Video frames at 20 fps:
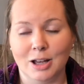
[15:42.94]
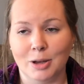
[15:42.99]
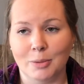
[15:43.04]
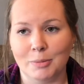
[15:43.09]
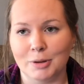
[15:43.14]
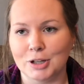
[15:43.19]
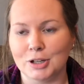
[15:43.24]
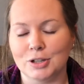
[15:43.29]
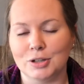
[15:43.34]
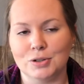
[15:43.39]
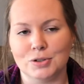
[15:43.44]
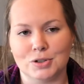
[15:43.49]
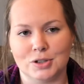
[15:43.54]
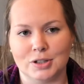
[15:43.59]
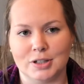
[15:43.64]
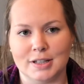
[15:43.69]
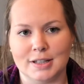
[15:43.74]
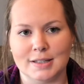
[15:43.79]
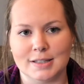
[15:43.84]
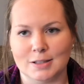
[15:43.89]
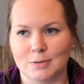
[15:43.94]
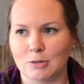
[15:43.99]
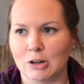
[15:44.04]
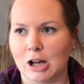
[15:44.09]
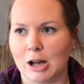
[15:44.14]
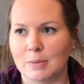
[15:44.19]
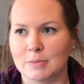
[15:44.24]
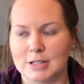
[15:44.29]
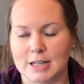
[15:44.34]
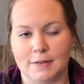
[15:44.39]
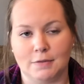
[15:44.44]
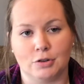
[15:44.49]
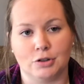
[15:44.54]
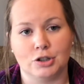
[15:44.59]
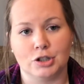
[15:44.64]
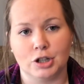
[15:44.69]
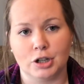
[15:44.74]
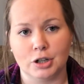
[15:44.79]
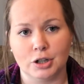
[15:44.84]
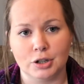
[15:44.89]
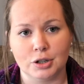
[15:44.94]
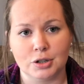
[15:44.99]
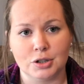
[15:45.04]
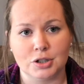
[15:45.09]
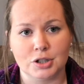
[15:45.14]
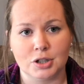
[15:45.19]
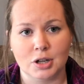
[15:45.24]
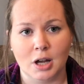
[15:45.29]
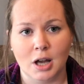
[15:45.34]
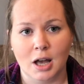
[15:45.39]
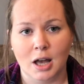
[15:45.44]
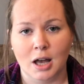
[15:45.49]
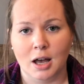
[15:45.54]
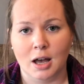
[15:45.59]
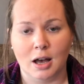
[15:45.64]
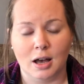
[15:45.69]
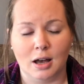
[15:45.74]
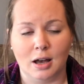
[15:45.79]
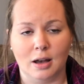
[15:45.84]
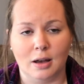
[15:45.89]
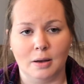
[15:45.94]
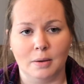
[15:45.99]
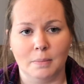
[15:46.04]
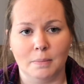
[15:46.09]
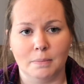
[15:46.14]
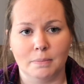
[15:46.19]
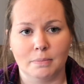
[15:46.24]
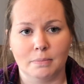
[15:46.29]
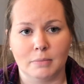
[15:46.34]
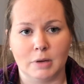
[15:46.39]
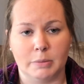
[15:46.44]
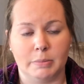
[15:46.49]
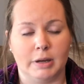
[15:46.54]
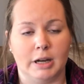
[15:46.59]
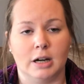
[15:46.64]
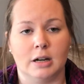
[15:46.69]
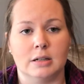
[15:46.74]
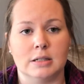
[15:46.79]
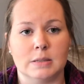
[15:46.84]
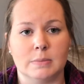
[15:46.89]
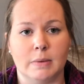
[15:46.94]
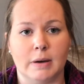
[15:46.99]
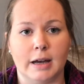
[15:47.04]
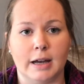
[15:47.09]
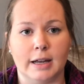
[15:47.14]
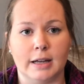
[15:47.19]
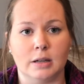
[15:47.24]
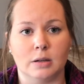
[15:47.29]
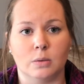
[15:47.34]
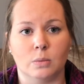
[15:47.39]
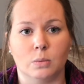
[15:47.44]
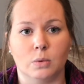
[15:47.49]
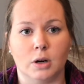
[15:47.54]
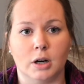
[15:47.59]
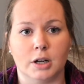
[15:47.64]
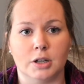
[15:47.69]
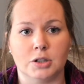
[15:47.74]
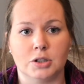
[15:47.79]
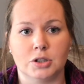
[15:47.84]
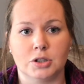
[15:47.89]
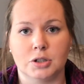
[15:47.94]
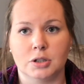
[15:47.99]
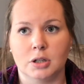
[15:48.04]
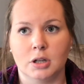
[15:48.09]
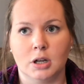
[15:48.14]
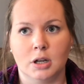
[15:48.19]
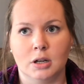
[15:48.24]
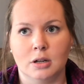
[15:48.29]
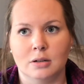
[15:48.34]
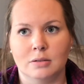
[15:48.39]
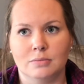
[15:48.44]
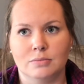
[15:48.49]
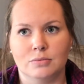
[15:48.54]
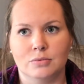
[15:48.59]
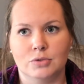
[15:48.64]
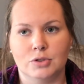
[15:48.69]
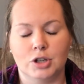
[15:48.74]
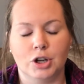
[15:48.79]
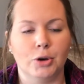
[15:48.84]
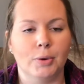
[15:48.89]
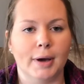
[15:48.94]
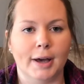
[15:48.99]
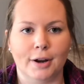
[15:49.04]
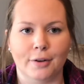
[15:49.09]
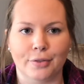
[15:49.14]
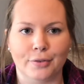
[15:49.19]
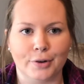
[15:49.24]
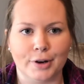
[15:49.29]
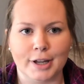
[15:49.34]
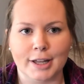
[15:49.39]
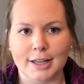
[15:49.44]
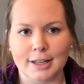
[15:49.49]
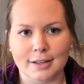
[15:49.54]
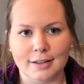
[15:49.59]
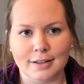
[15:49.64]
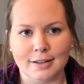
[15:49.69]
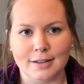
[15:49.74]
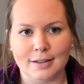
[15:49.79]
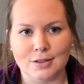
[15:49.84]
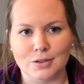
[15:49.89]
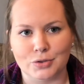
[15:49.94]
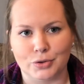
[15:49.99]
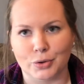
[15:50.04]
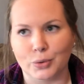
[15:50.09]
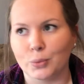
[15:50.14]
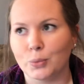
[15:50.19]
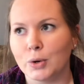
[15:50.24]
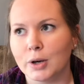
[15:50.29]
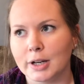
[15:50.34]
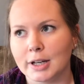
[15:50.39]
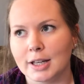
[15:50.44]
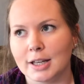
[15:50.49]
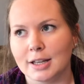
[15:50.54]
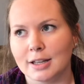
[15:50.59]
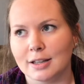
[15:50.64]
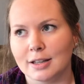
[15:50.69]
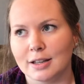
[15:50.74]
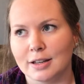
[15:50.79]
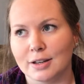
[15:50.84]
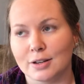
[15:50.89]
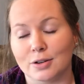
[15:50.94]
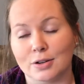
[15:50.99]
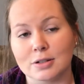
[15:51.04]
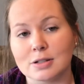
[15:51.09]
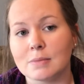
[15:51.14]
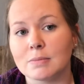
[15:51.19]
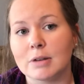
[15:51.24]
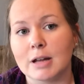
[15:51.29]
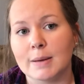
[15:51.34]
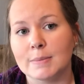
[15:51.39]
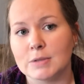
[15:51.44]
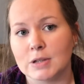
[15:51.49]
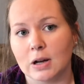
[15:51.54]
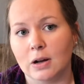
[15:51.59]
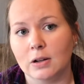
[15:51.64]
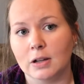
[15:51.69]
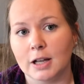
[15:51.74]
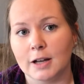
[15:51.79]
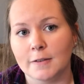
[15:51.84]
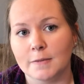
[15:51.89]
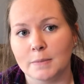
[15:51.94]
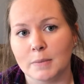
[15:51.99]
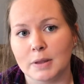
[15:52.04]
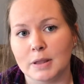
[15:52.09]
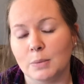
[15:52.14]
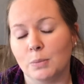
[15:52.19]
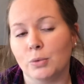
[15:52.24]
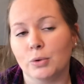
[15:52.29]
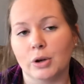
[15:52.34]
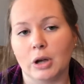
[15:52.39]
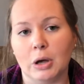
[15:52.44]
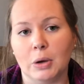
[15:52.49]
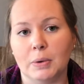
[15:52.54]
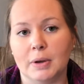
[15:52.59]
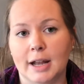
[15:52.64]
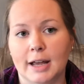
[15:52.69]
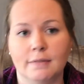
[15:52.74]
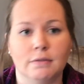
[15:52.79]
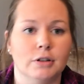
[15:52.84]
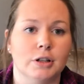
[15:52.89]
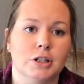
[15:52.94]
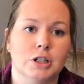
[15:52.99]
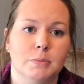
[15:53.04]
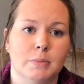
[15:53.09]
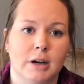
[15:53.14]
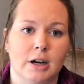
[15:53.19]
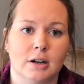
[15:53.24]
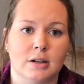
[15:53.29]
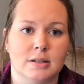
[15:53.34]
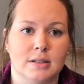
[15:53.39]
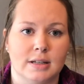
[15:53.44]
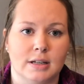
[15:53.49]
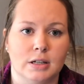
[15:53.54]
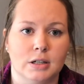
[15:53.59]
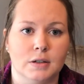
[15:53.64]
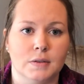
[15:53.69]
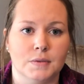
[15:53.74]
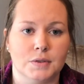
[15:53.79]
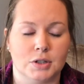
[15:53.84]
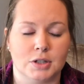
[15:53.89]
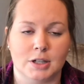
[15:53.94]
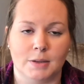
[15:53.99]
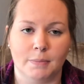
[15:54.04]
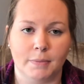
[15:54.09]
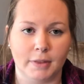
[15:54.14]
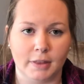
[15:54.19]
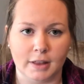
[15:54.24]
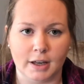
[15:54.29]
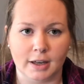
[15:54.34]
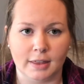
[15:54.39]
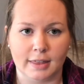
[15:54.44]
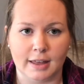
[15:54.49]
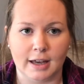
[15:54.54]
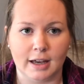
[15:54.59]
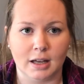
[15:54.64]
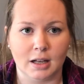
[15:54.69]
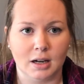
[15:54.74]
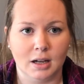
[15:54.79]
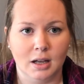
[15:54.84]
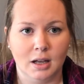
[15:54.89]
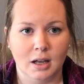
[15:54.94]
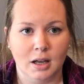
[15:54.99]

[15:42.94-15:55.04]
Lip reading: but usually sometimes after church, my parents might watch 2 out of 3 kids or 1 kid, or sometimes all of them, and then we'll go and have lunch by ourselves or something like that.